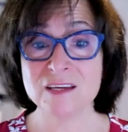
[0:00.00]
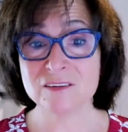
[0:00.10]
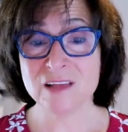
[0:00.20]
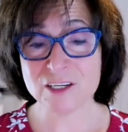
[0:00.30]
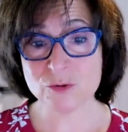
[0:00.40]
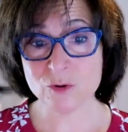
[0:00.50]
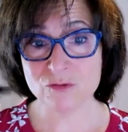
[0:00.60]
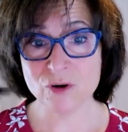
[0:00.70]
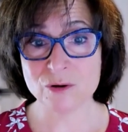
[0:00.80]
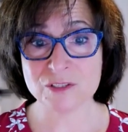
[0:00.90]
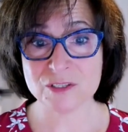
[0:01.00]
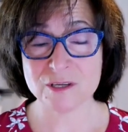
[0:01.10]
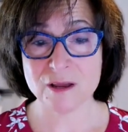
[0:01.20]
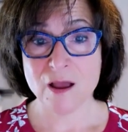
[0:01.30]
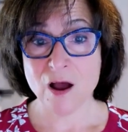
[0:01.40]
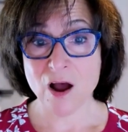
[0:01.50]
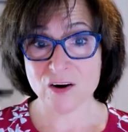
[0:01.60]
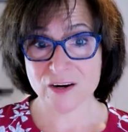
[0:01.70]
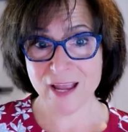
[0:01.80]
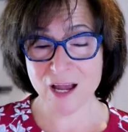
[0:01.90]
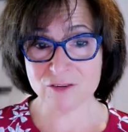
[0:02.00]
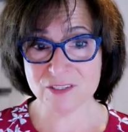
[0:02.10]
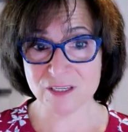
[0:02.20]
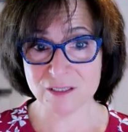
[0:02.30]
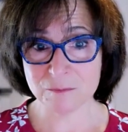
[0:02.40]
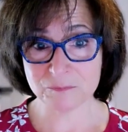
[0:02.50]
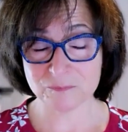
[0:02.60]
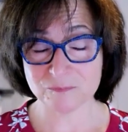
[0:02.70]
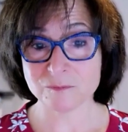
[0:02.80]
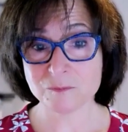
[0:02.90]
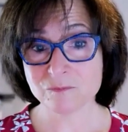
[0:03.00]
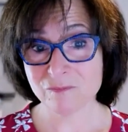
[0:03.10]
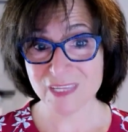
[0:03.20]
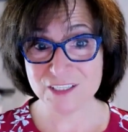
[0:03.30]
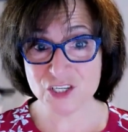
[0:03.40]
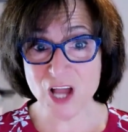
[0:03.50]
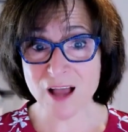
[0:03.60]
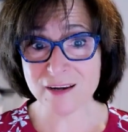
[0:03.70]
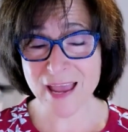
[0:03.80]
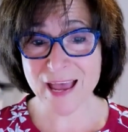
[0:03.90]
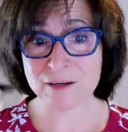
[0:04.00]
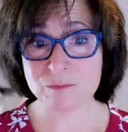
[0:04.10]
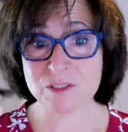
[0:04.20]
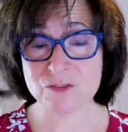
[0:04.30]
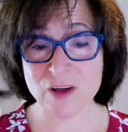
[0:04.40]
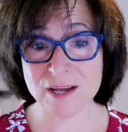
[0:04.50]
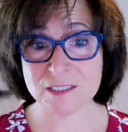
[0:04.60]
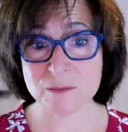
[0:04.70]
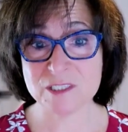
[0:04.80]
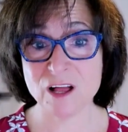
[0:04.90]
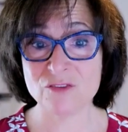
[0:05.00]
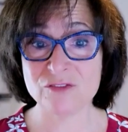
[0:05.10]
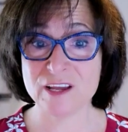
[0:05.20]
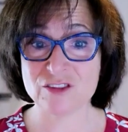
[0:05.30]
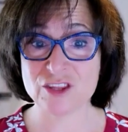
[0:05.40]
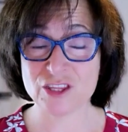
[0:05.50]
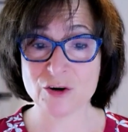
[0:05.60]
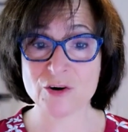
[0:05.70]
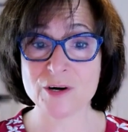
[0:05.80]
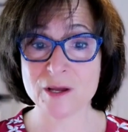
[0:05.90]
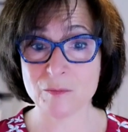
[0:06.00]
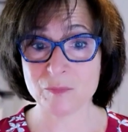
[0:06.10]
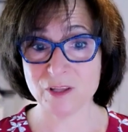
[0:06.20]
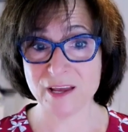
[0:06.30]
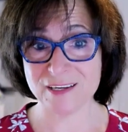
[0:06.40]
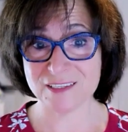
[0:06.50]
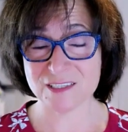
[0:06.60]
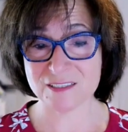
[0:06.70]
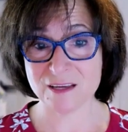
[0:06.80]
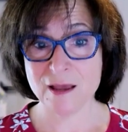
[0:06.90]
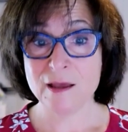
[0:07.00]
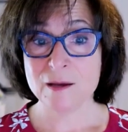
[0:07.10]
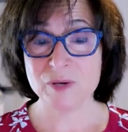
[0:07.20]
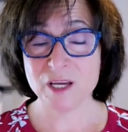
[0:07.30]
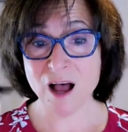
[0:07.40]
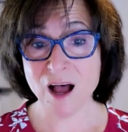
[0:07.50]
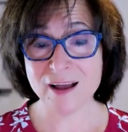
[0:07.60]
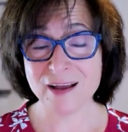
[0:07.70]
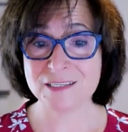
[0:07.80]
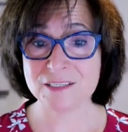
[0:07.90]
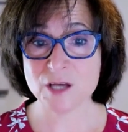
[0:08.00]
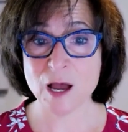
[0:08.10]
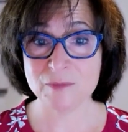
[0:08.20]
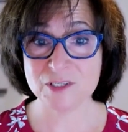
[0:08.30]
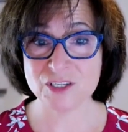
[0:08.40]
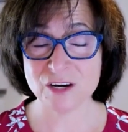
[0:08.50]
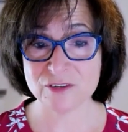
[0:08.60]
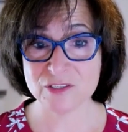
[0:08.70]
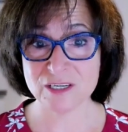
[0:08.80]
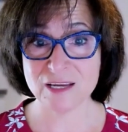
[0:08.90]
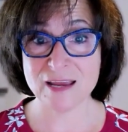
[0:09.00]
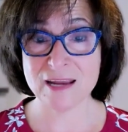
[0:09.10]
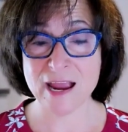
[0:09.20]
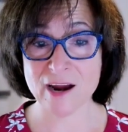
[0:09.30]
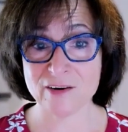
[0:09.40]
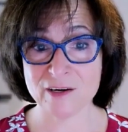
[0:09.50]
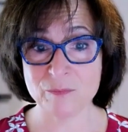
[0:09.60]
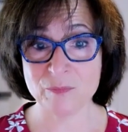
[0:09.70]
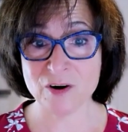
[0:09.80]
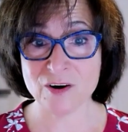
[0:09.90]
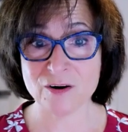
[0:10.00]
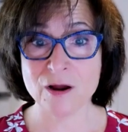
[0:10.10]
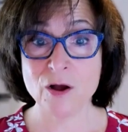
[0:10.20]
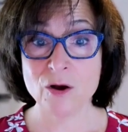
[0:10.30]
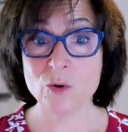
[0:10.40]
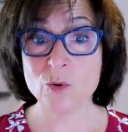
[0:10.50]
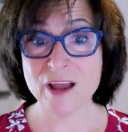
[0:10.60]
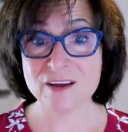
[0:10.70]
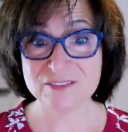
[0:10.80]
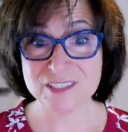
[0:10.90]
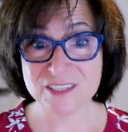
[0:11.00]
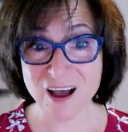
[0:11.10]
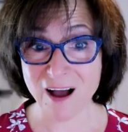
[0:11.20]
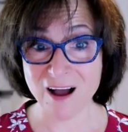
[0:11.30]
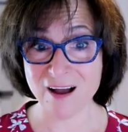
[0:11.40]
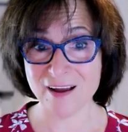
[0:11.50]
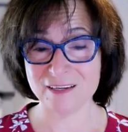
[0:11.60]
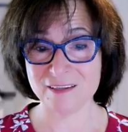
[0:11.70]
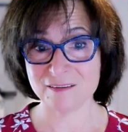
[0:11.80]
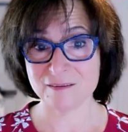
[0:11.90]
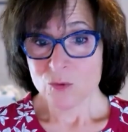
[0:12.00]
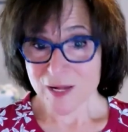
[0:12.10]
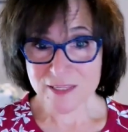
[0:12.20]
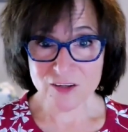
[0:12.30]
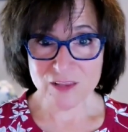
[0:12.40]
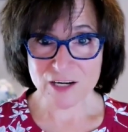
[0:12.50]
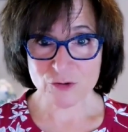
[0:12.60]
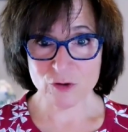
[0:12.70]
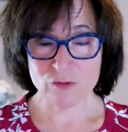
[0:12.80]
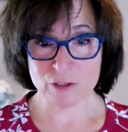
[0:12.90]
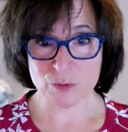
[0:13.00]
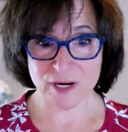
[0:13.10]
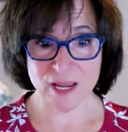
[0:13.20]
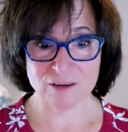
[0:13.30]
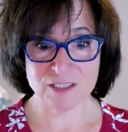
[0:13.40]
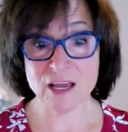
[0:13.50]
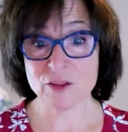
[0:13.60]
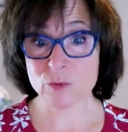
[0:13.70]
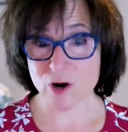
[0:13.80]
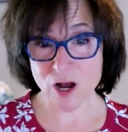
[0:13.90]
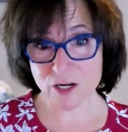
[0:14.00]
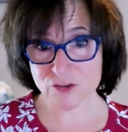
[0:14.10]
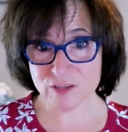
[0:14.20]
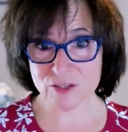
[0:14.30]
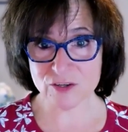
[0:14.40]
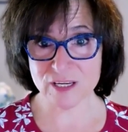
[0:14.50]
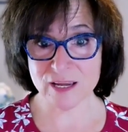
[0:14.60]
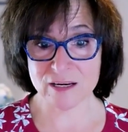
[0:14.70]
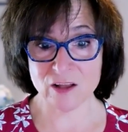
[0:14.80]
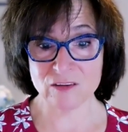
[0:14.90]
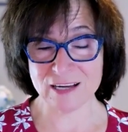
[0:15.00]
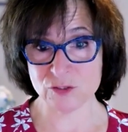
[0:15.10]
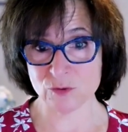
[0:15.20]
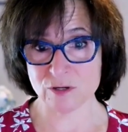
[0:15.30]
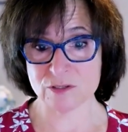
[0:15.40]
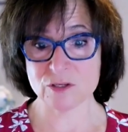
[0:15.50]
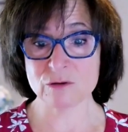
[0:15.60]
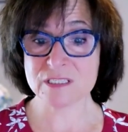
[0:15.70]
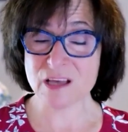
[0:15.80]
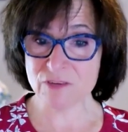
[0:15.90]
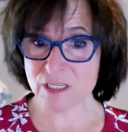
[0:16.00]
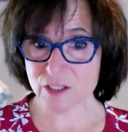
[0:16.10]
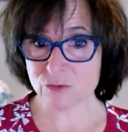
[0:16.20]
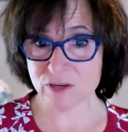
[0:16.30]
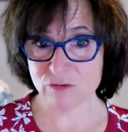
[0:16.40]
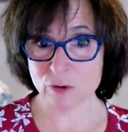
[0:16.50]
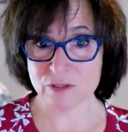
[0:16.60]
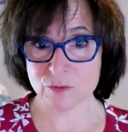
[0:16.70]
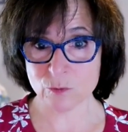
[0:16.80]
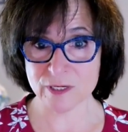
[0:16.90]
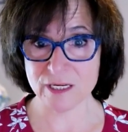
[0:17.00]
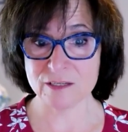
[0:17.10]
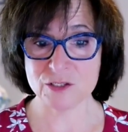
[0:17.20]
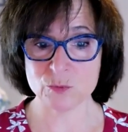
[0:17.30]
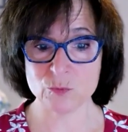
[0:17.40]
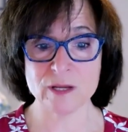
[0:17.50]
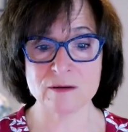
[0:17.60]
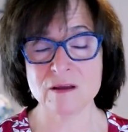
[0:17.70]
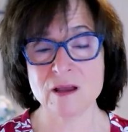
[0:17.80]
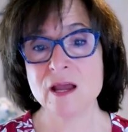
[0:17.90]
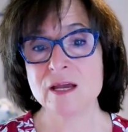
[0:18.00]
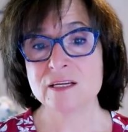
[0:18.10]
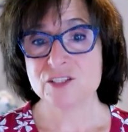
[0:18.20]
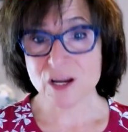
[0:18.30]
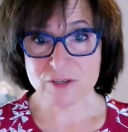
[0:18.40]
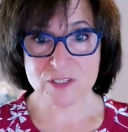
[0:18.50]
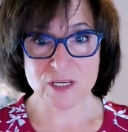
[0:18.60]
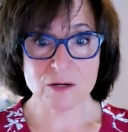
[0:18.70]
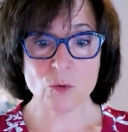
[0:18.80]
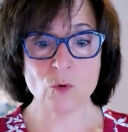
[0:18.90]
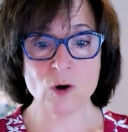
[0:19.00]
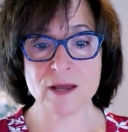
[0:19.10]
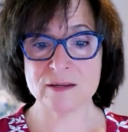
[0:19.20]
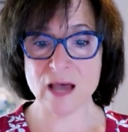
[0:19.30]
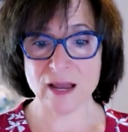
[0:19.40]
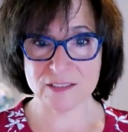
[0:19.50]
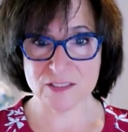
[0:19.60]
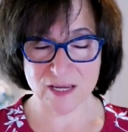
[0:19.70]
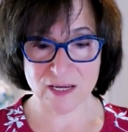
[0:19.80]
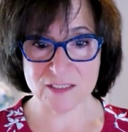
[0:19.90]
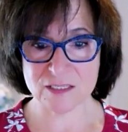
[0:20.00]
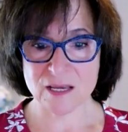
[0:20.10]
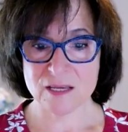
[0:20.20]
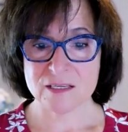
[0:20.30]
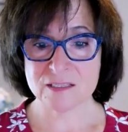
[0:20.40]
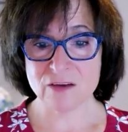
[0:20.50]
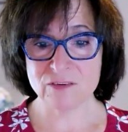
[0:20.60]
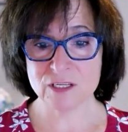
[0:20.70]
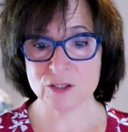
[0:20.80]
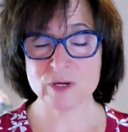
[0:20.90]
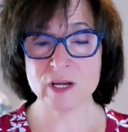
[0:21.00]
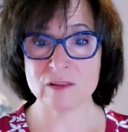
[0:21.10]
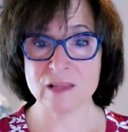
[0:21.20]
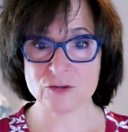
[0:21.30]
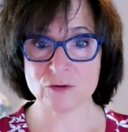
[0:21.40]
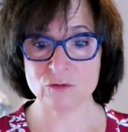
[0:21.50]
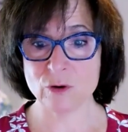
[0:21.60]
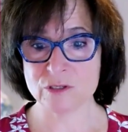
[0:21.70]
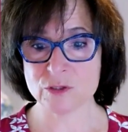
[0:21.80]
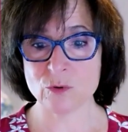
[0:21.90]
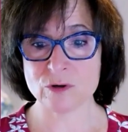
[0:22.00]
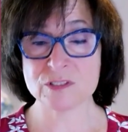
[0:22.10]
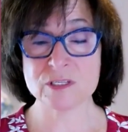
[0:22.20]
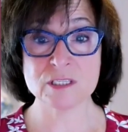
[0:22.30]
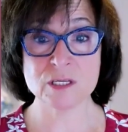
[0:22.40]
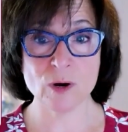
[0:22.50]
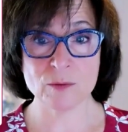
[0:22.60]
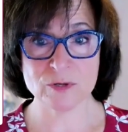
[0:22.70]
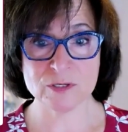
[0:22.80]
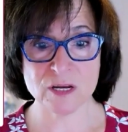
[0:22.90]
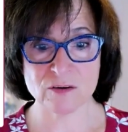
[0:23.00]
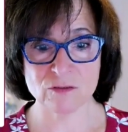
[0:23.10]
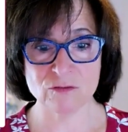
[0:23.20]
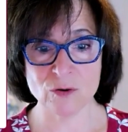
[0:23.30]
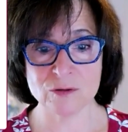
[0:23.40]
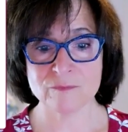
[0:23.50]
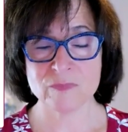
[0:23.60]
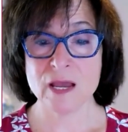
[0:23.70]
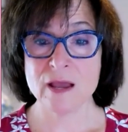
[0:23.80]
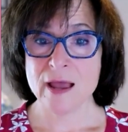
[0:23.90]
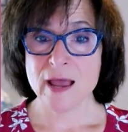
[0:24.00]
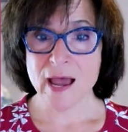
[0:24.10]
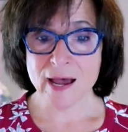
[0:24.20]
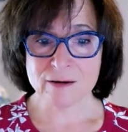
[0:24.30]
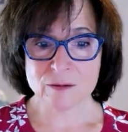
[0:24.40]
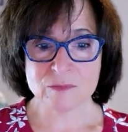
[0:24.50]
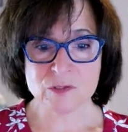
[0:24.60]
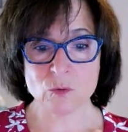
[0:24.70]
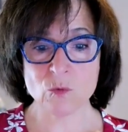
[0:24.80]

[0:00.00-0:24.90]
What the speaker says: the electoral votes are counted, John Adams finds himself in third place behind Thomas Jefferson and Aaron Burr, who have tied. When the electoral votes were counted, now there were 138 electors, so 73 votes were needed to win. Jefferson won 9 states, 73 electoral votes, or 61% of the vote. Adams